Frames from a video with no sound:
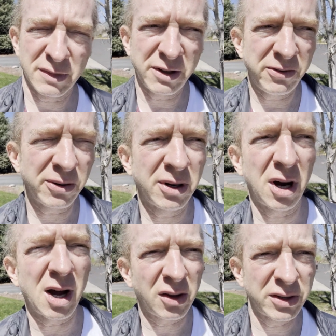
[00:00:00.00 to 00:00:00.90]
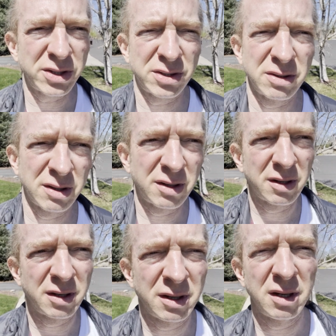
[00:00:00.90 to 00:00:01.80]
If you're in college
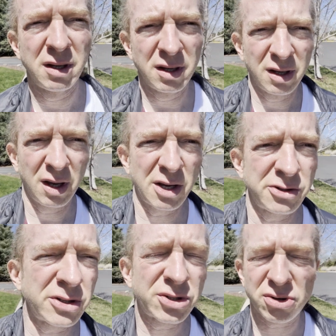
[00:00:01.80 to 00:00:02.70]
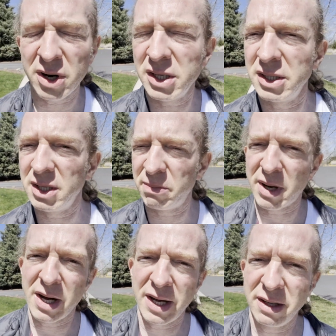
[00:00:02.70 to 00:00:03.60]
and you're just trying to get
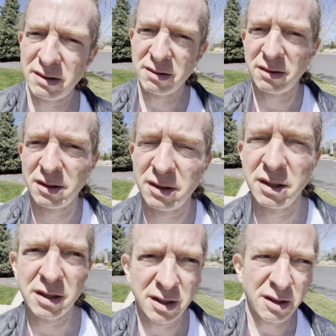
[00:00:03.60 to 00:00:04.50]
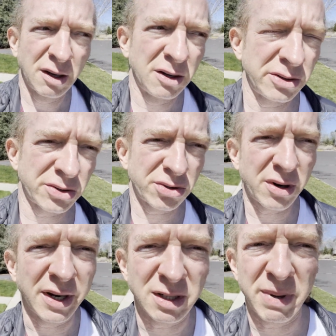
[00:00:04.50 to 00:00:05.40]
by, you're just
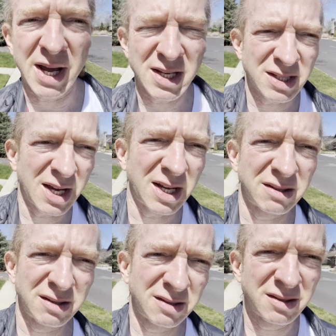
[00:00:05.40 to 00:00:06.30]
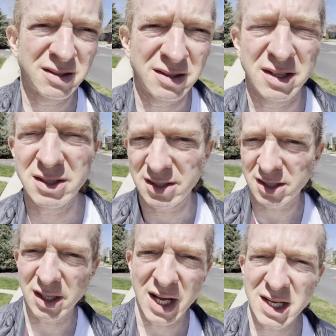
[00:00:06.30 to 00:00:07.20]
trying to pass that
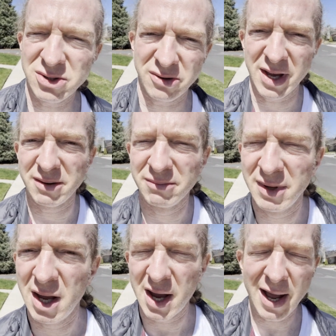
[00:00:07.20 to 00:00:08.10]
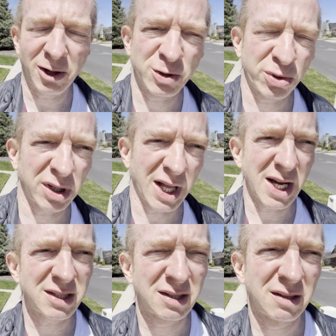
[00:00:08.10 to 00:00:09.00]
statistics class or that algebra
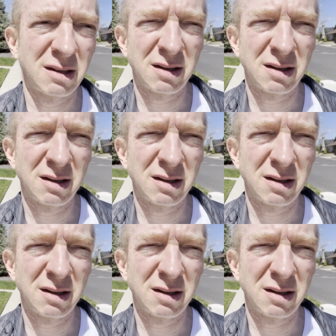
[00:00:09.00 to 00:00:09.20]
class,